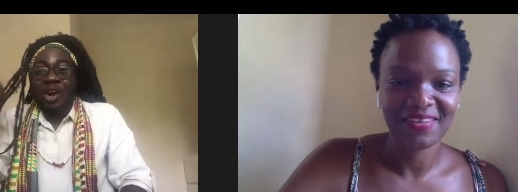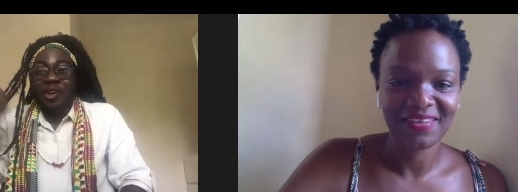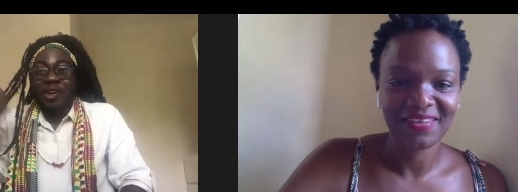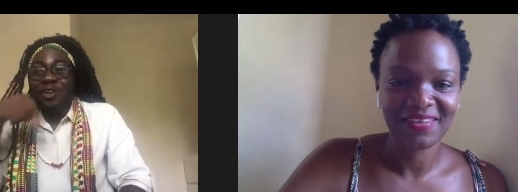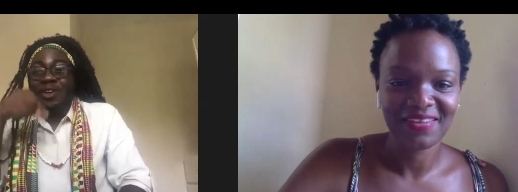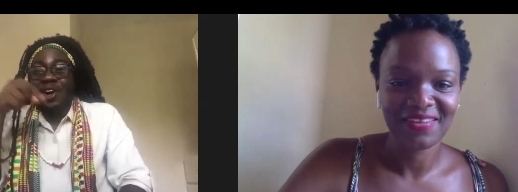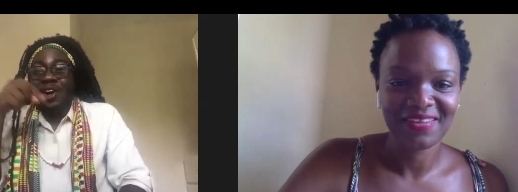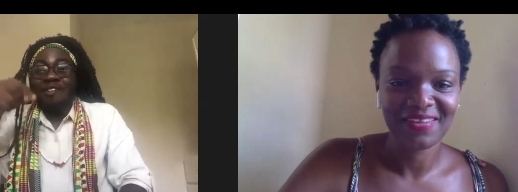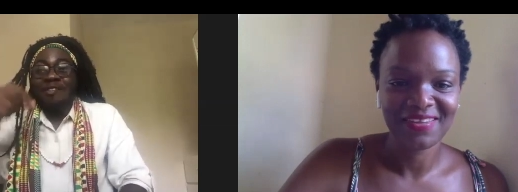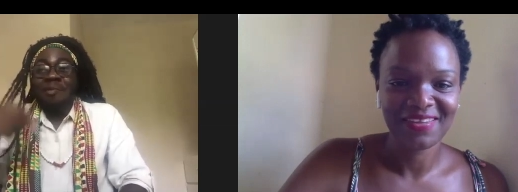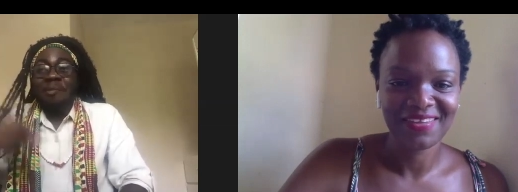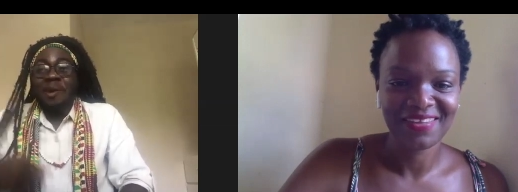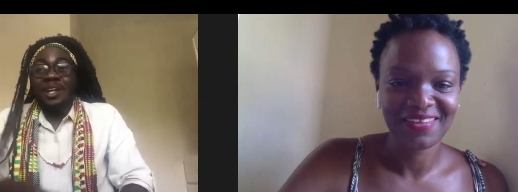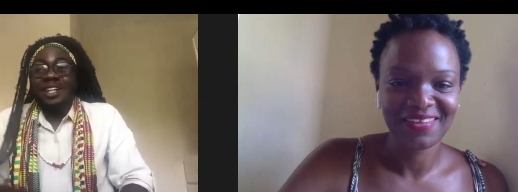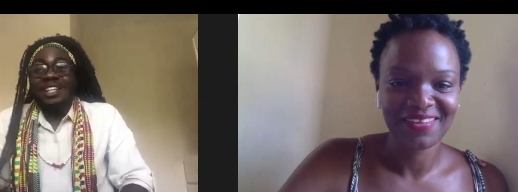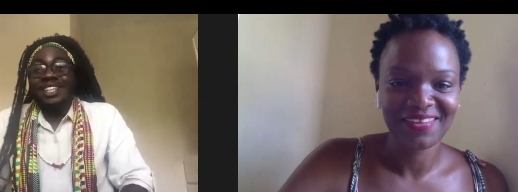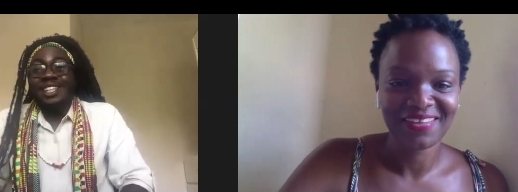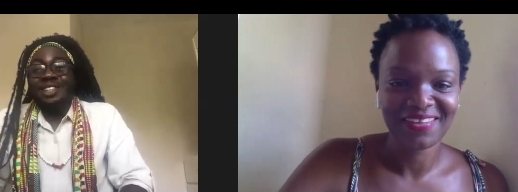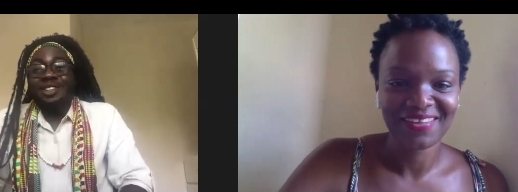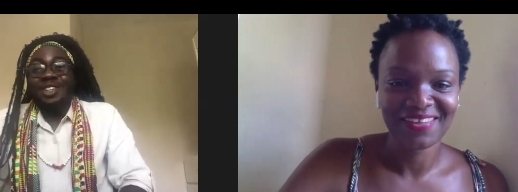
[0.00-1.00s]
Speaker 1: around
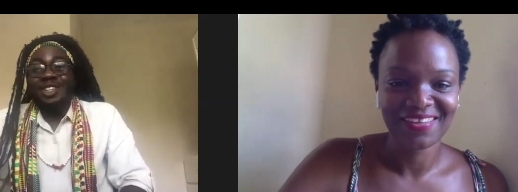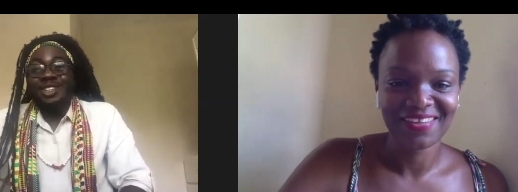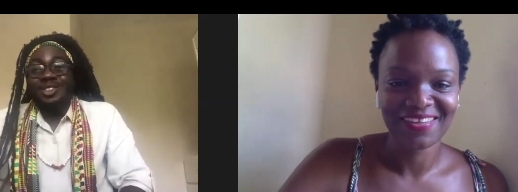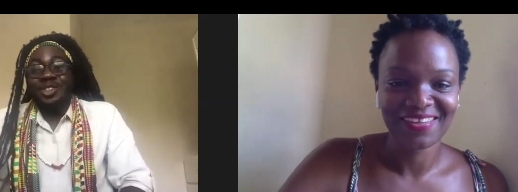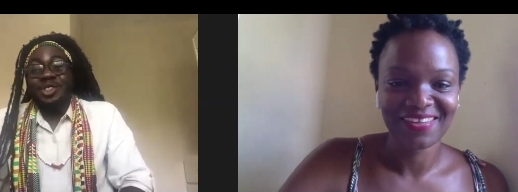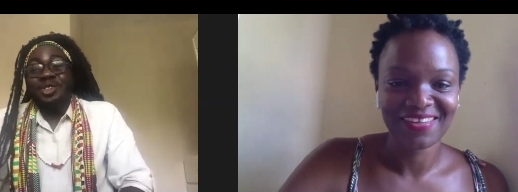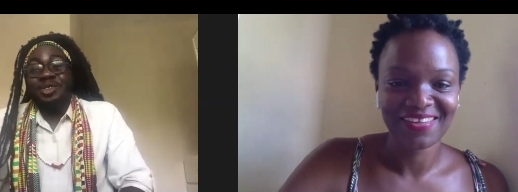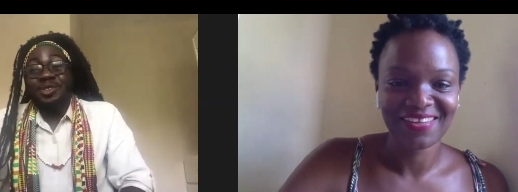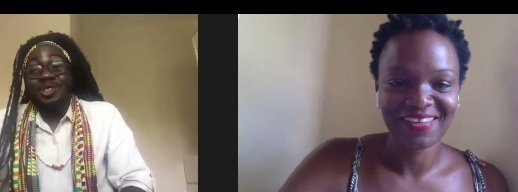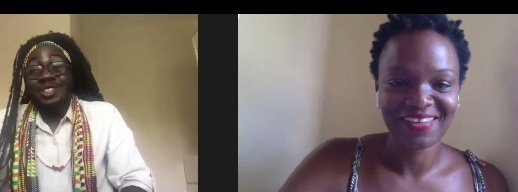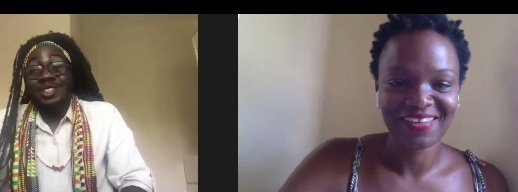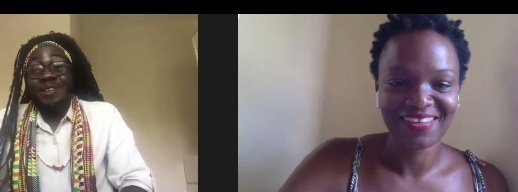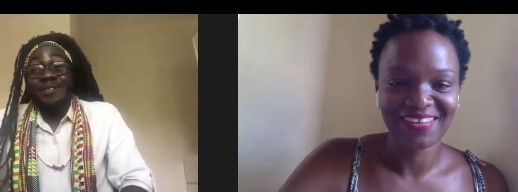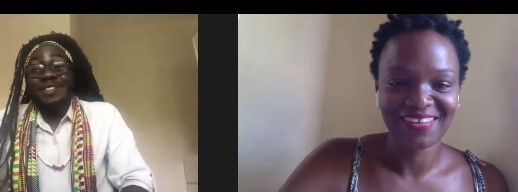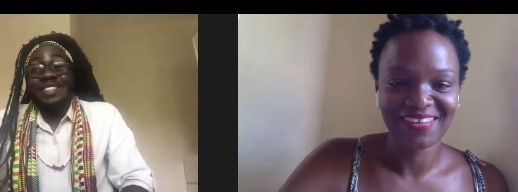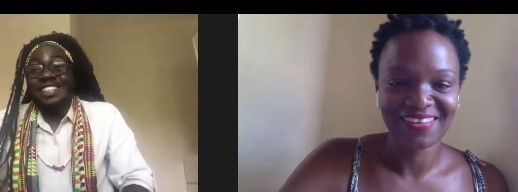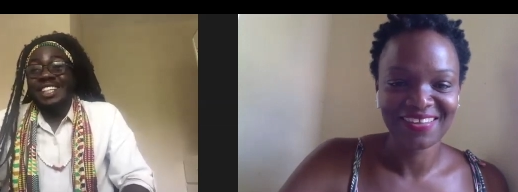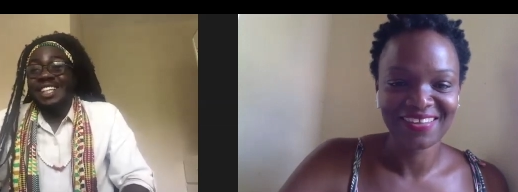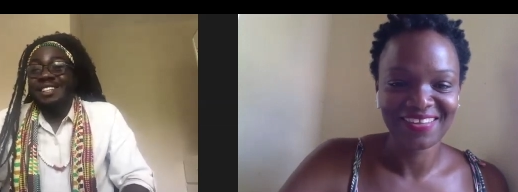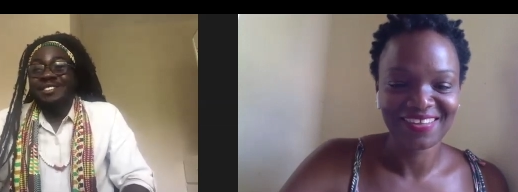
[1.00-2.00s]
for me to introduce
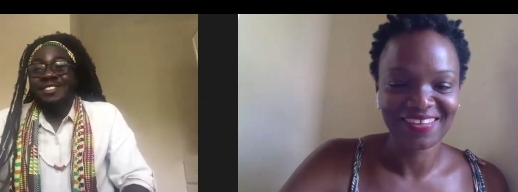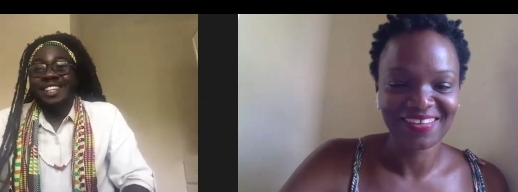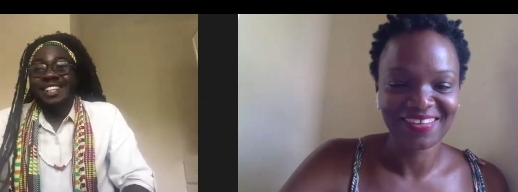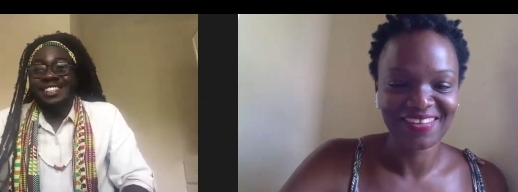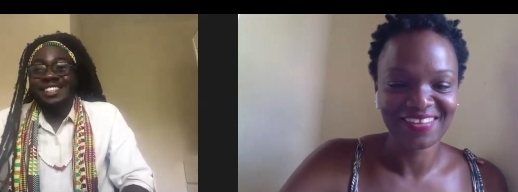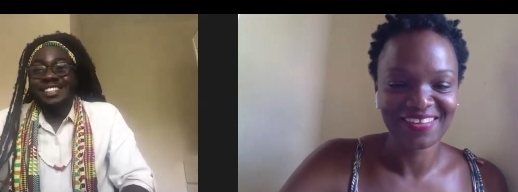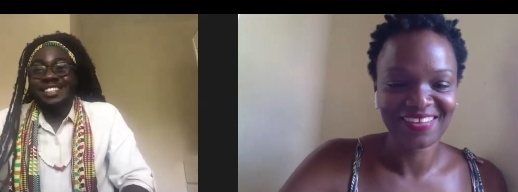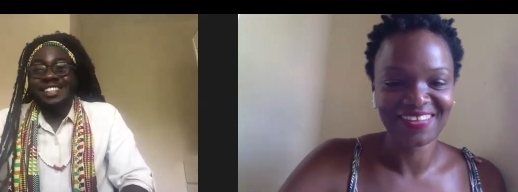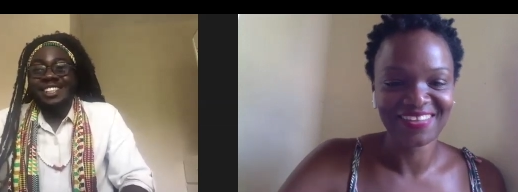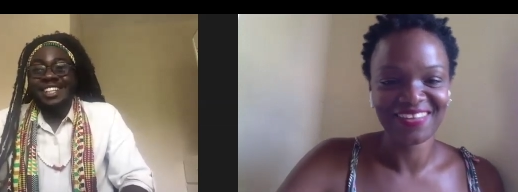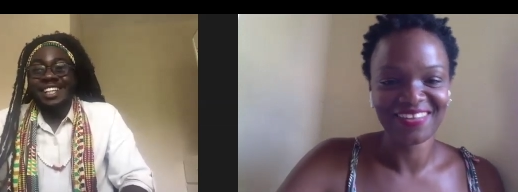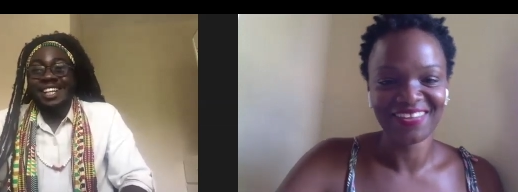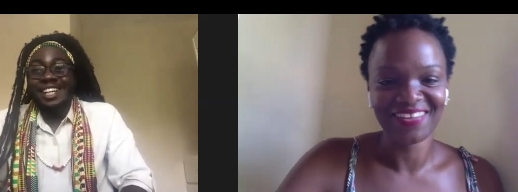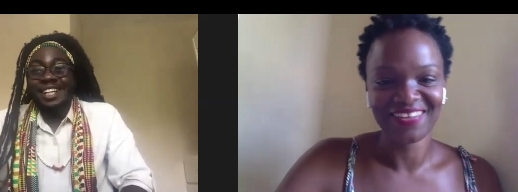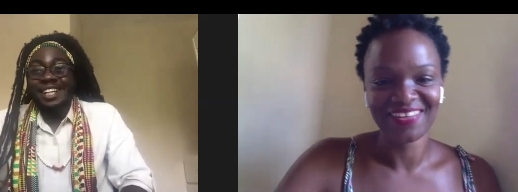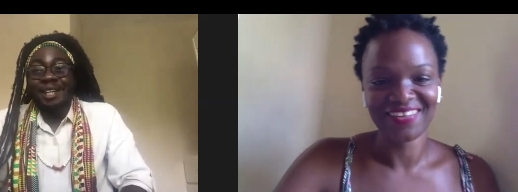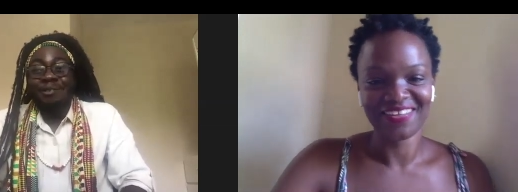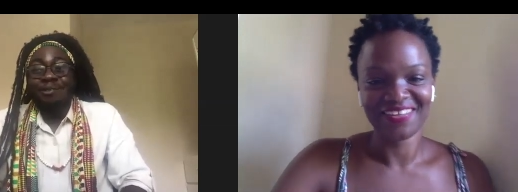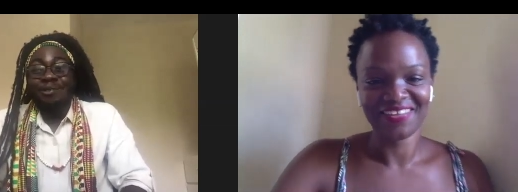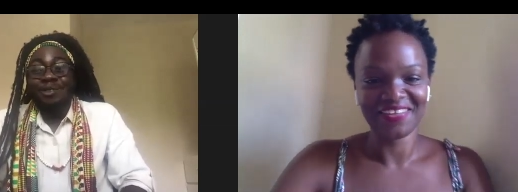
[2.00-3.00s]
themselves and say their
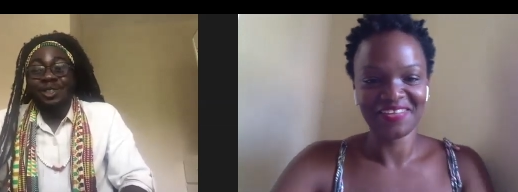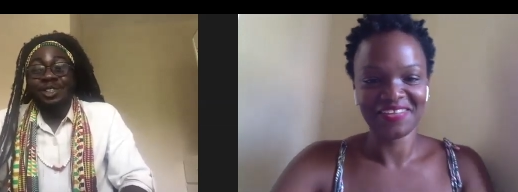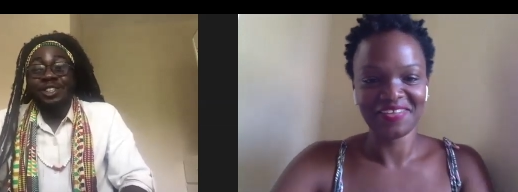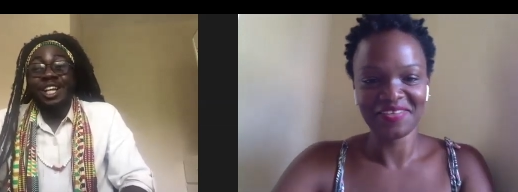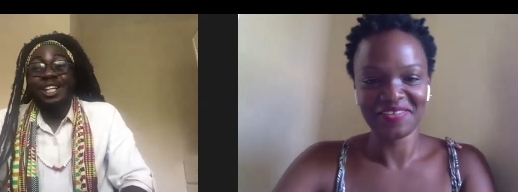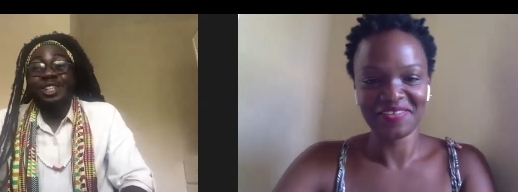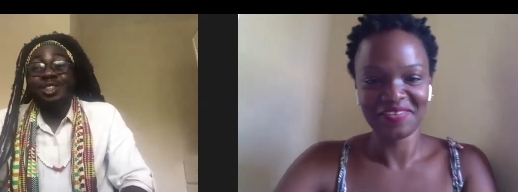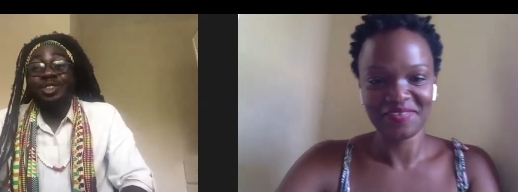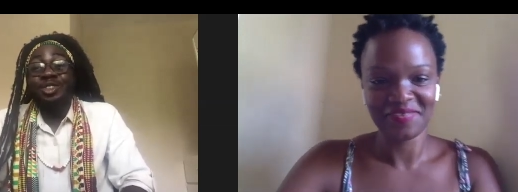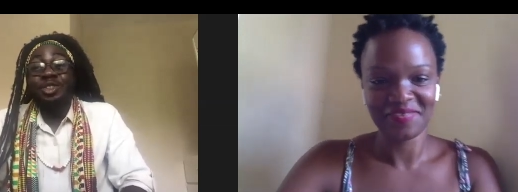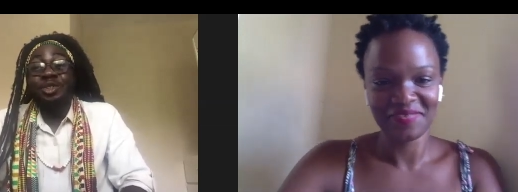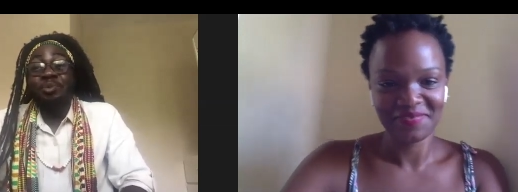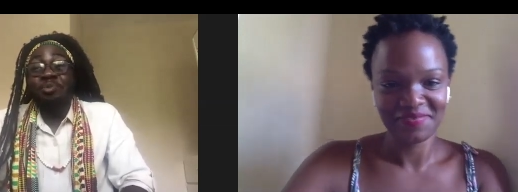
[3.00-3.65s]
names. That used to